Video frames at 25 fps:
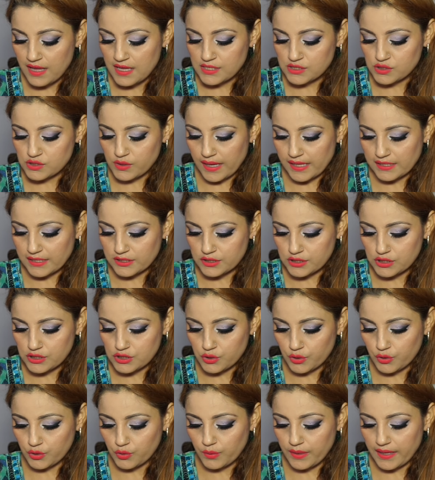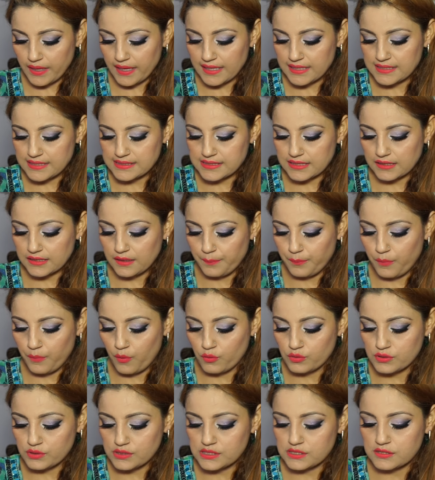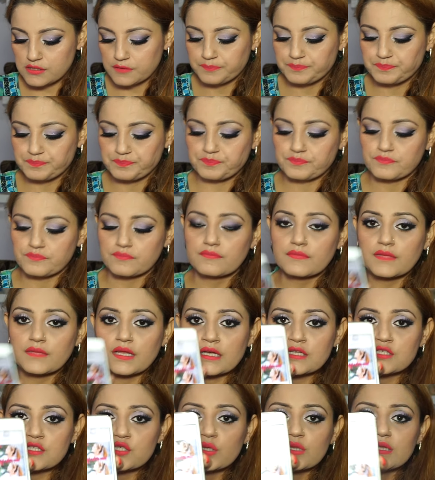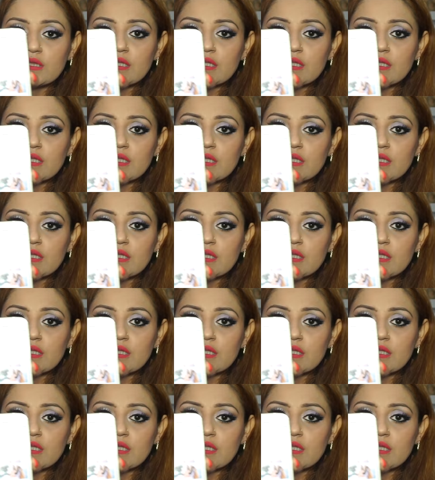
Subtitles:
So I'll just show you guys the post. So